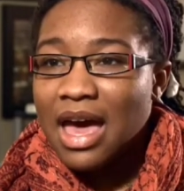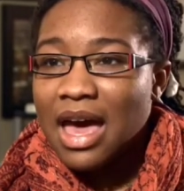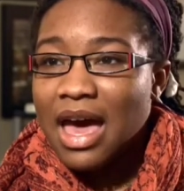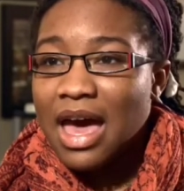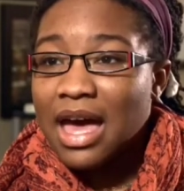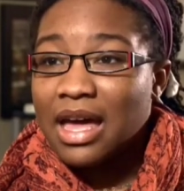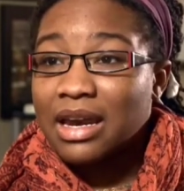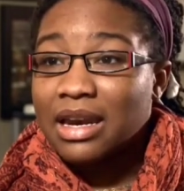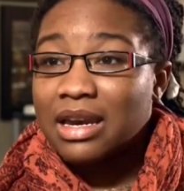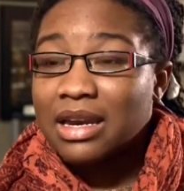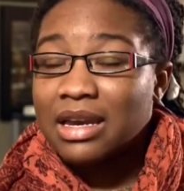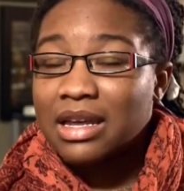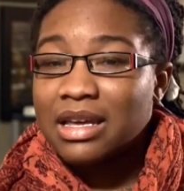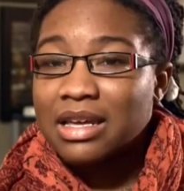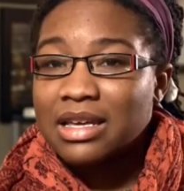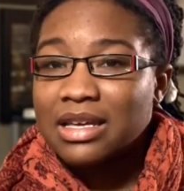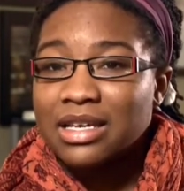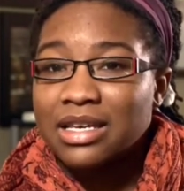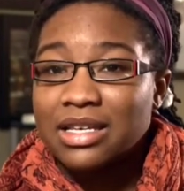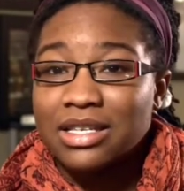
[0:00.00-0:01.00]
And
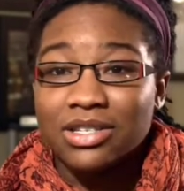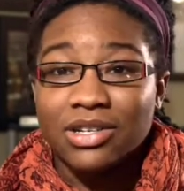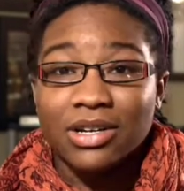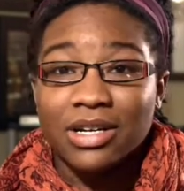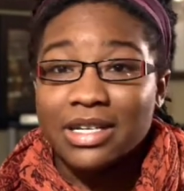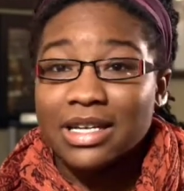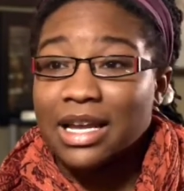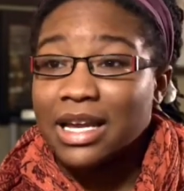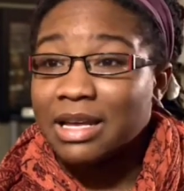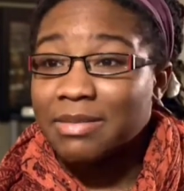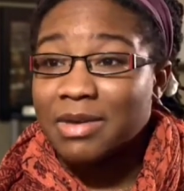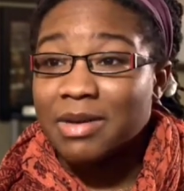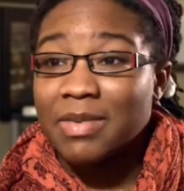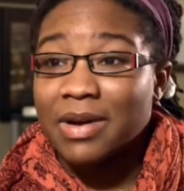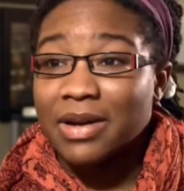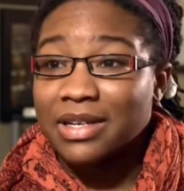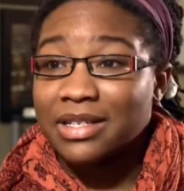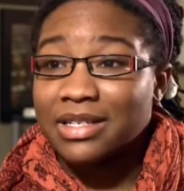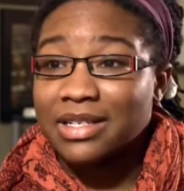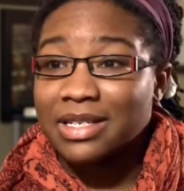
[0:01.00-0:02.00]
he started telling me
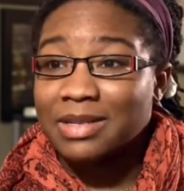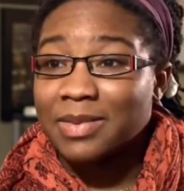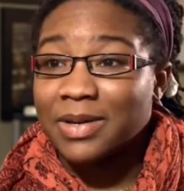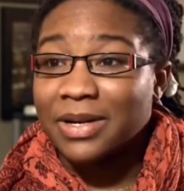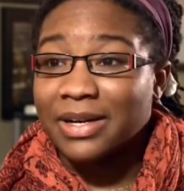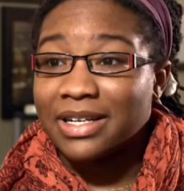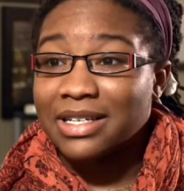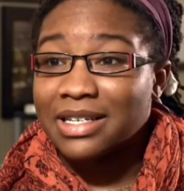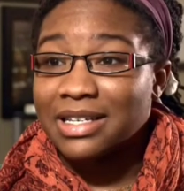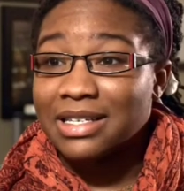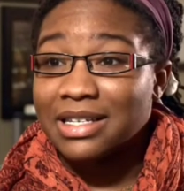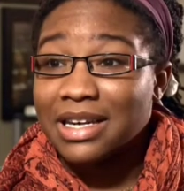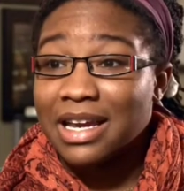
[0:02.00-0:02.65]
about his experiences,